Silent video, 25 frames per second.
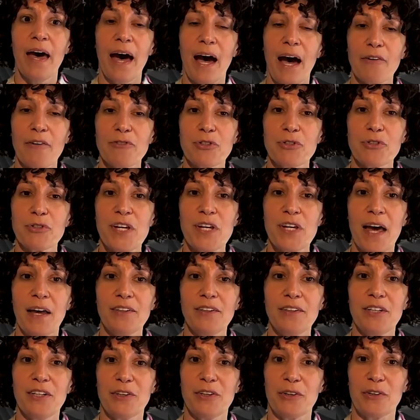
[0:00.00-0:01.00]
After
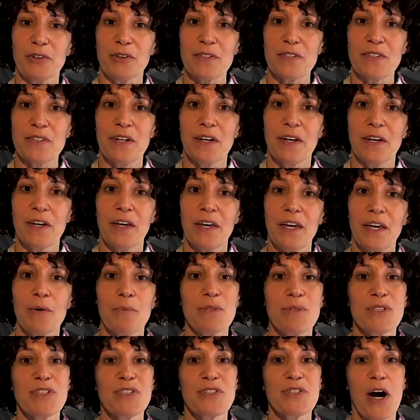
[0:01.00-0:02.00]
10 years, it
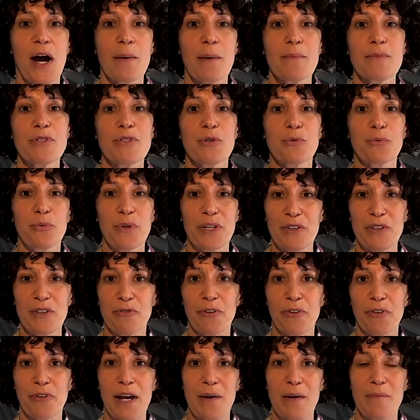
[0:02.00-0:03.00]
was time to
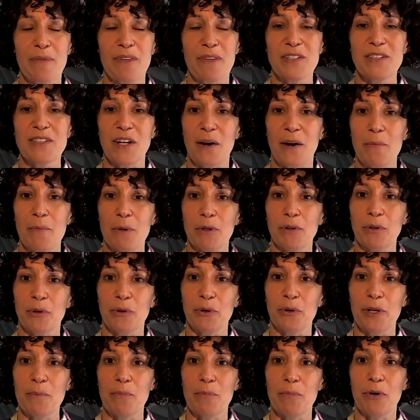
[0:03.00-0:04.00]
reframe the Cyber
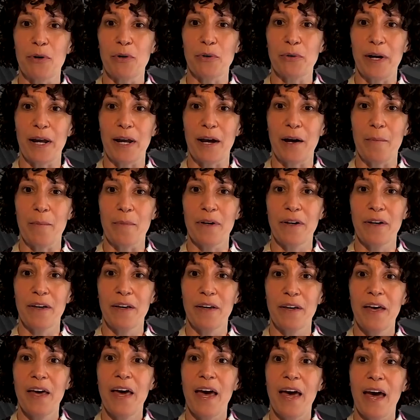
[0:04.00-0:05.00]
Learning Program,
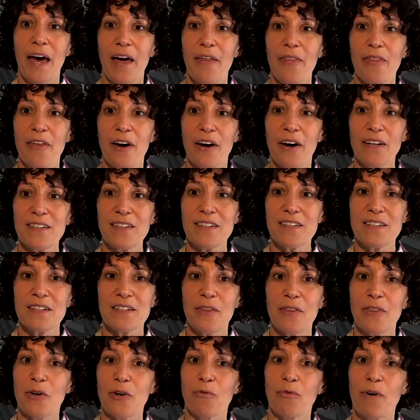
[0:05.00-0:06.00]
and thus
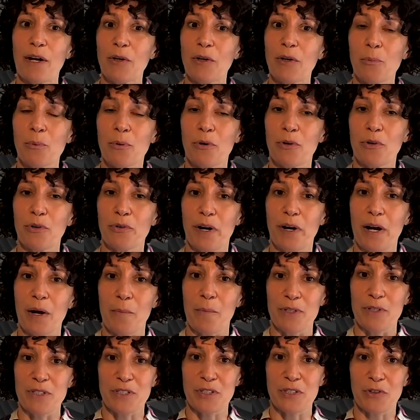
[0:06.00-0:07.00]
the REDL program
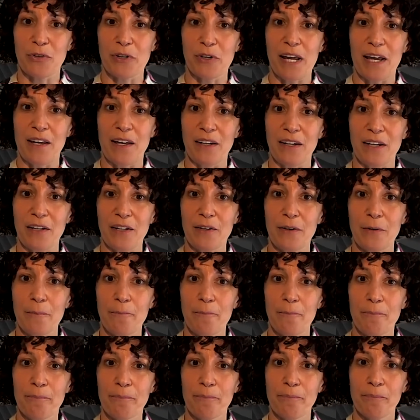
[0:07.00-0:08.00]
was created.
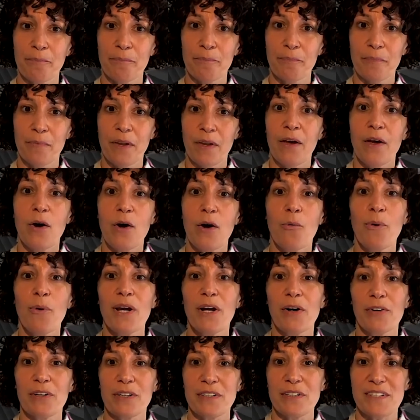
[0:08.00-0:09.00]
We
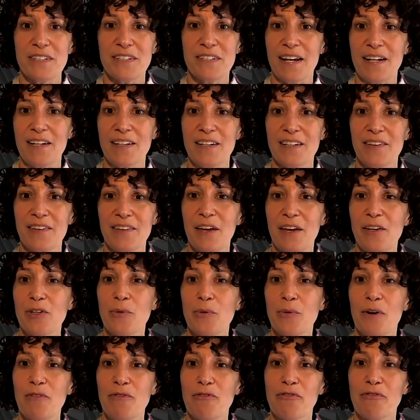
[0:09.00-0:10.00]
are excited that
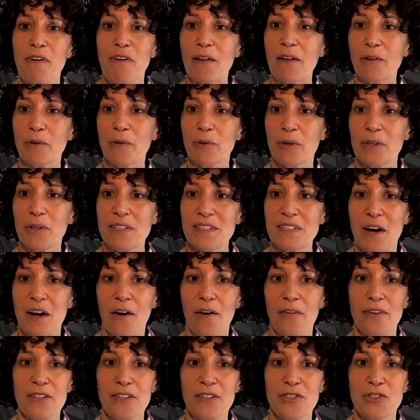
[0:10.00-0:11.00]
you have followed us
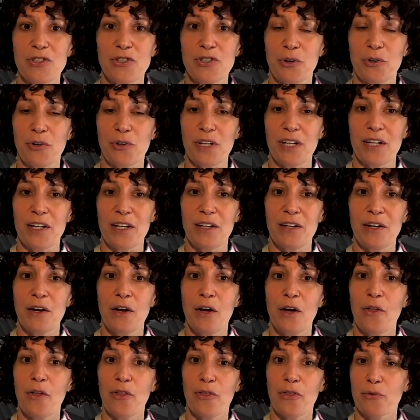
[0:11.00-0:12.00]
on this journey
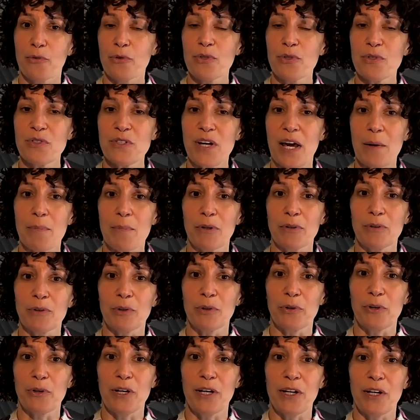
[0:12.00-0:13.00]
through cyber
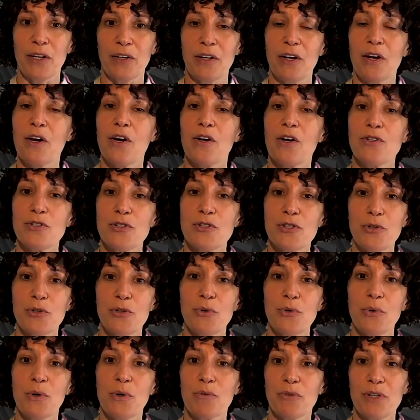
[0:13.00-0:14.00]
learning
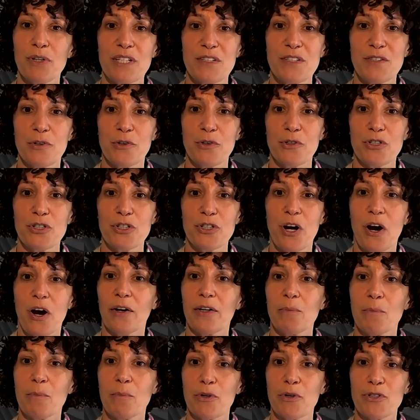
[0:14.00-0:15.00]
to research
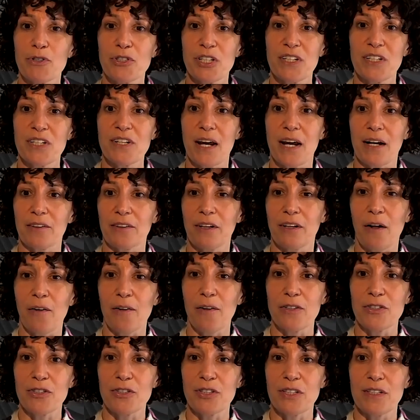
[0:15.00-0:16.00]
on emerging
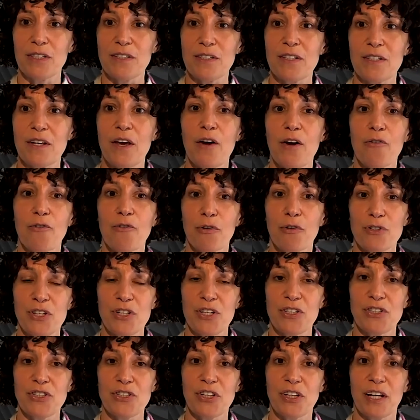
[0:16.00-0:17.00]
technologies for
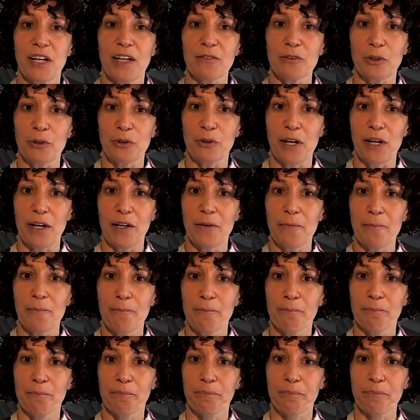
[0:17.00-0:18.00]
teaching and learning.
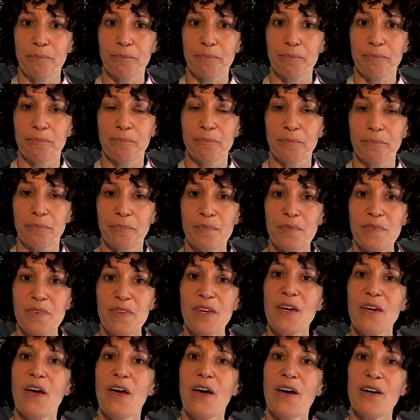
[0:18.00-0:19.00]

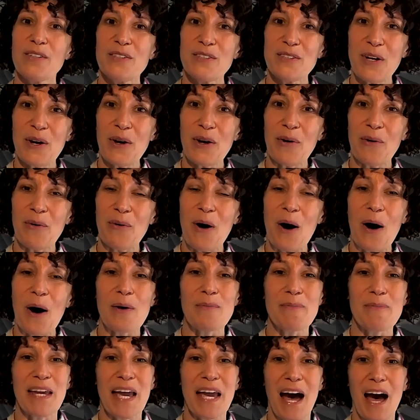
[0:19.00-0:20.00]
So,
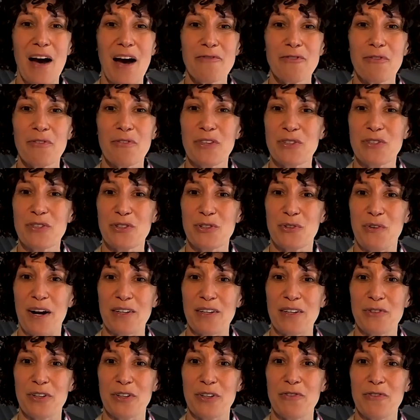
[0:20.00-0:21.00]
on behalf of the
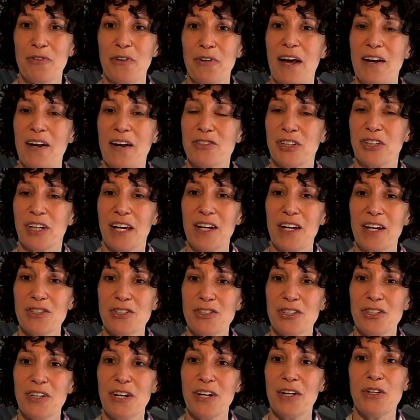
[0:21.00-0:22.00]
Directorate for
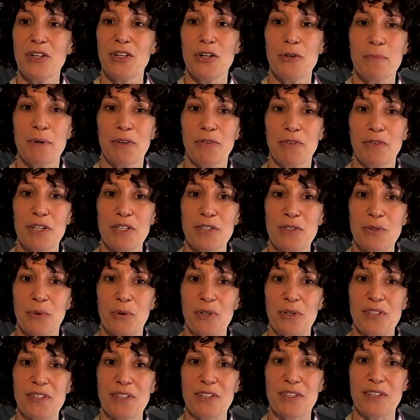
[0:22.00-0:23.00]
Education and Human
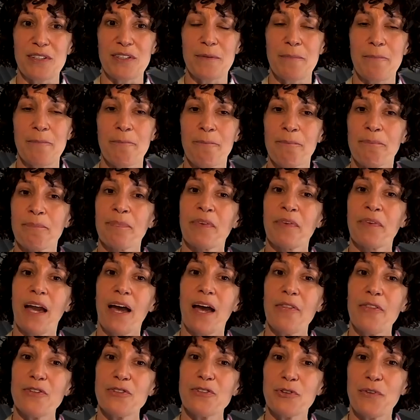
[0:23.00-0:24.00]
Resources
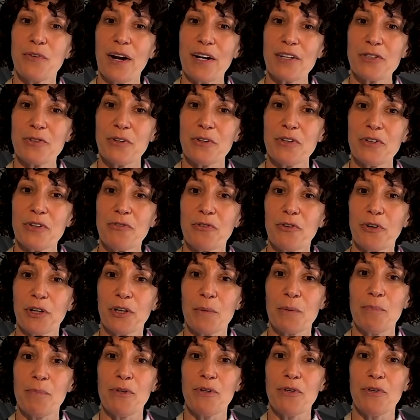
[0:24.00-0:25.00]
and the Directorate for
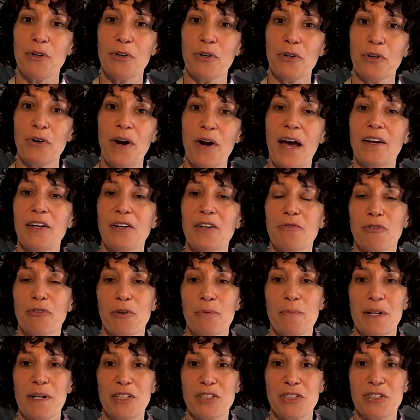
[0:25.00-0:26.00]
Computer and
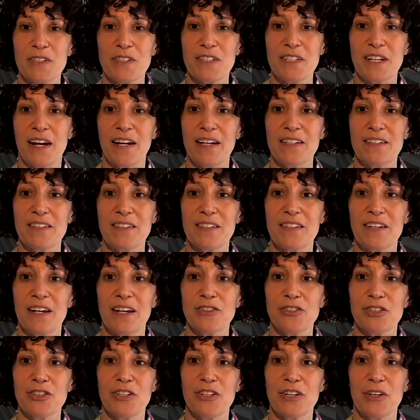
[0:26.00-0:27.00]
Information Science and
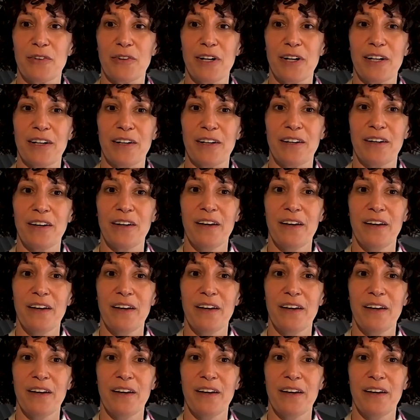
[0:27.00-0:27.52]
Engineering,